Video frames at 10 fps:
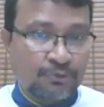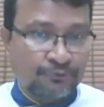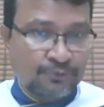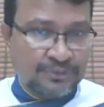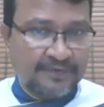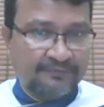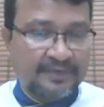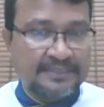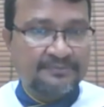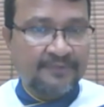So food
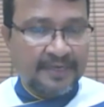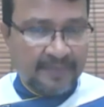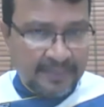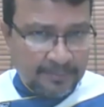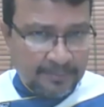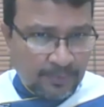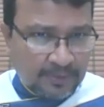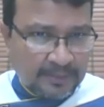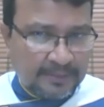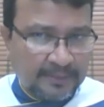safety is very, very
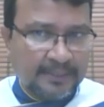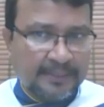important.